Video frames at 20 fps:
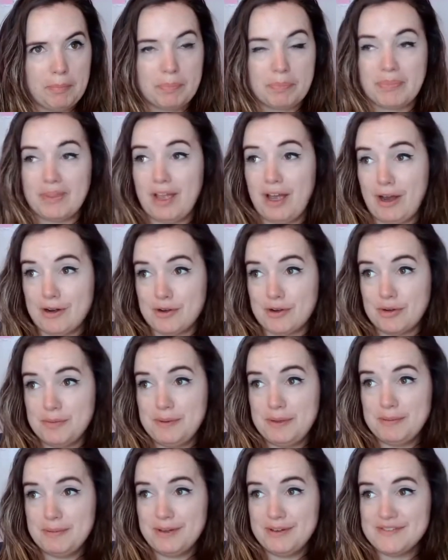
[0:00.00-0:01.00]
100
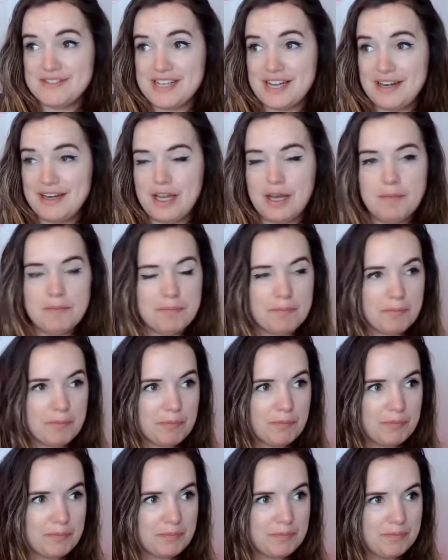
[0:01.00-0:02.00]
people have signed up.
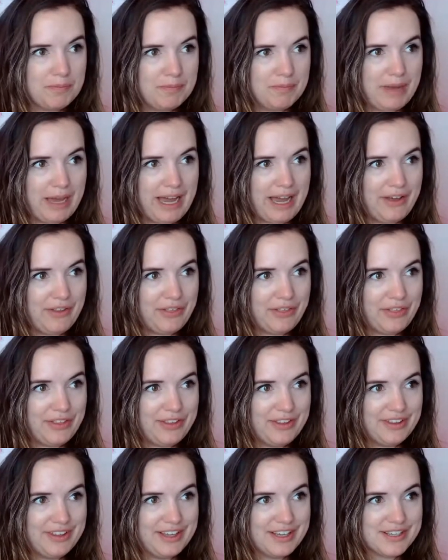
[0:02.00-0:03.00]
Math
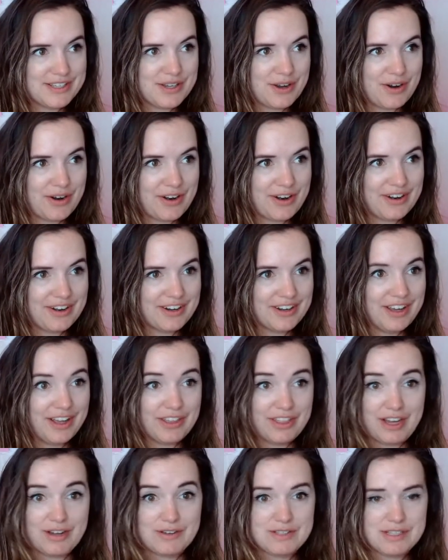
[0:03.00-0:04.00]
is hard.
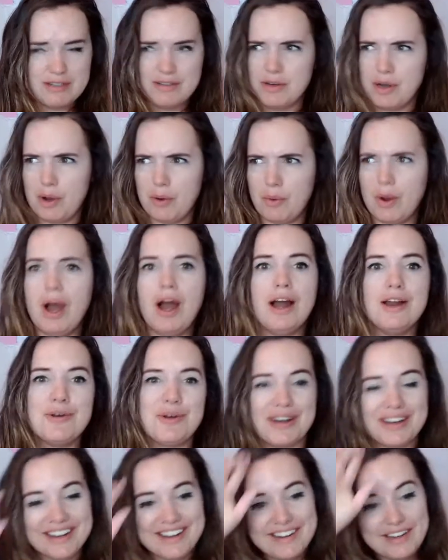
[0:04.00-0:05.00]
1,000? No.
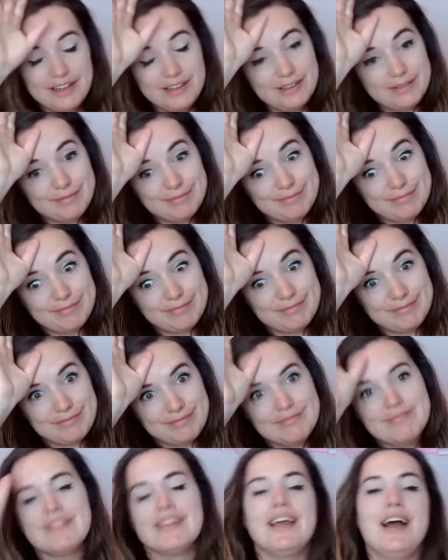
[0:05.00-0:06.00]
100.
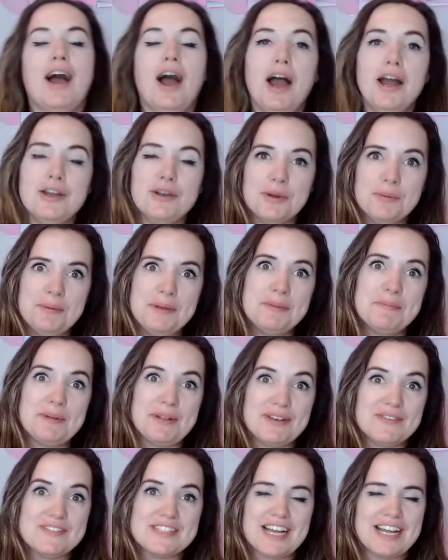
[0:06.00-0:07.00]
100 people
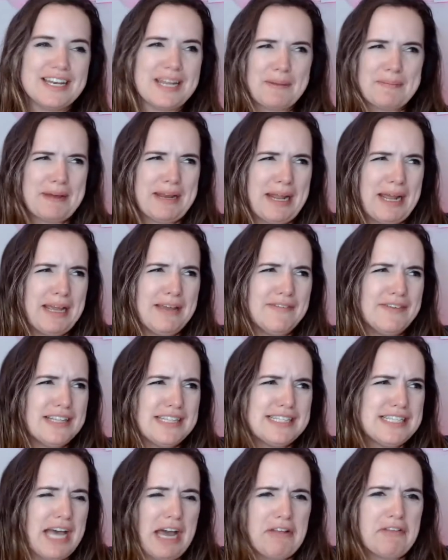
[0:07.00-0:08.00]
have signed up. And I even
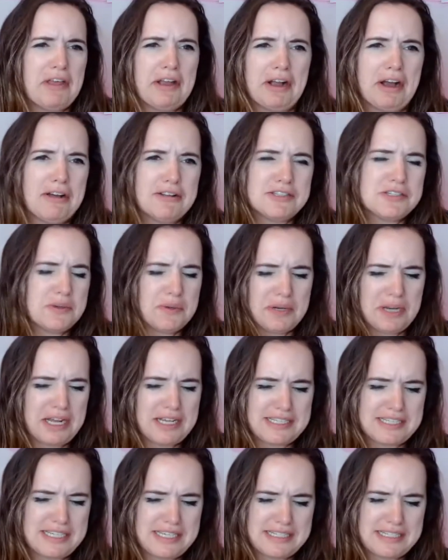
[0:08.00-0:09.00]
said, like, I'll do a
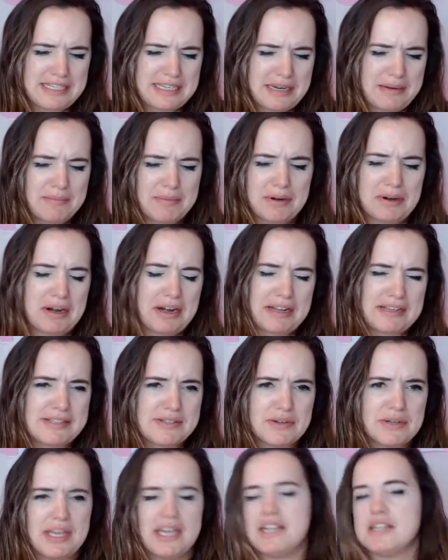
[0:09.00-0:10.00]
nice easy number, and I still
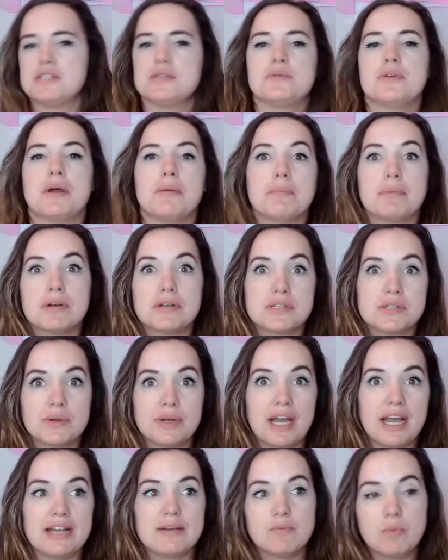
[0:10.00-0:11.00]
can't do numbers.
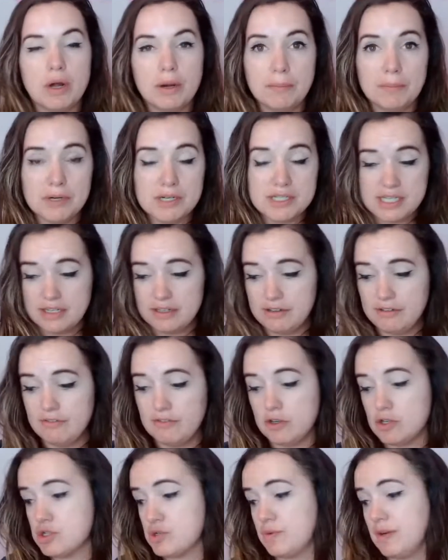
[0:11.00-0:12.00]
Okay. 1%
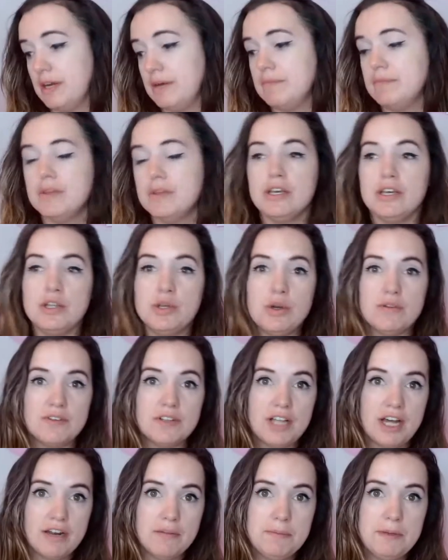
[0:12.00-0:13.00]
conversion rate. You have a
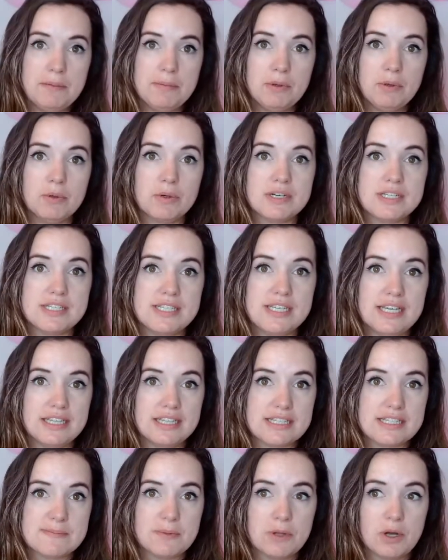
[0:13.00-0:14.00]
lot of people who are seeing
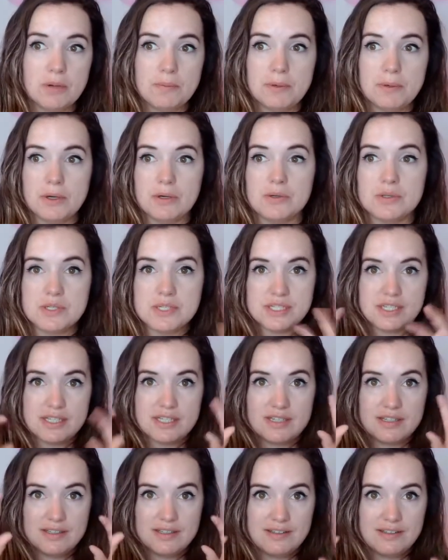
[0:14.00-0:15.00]
this blog post
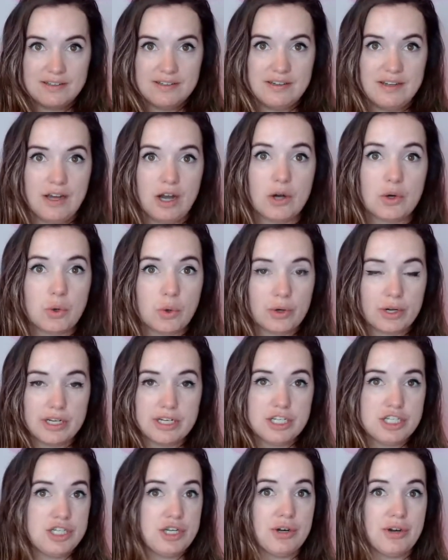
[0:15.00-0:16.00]
according
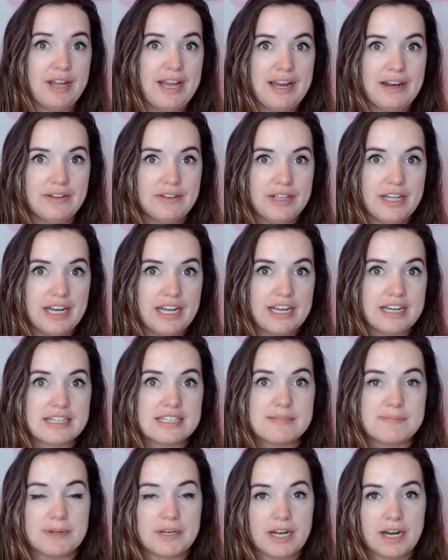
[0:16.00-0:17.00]
to your analytics,
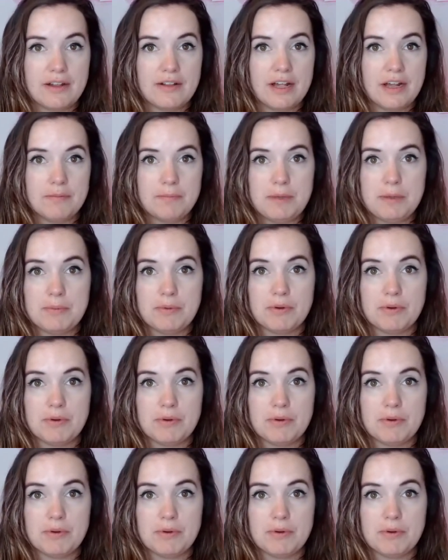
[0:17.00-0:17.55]
but not a lot of people are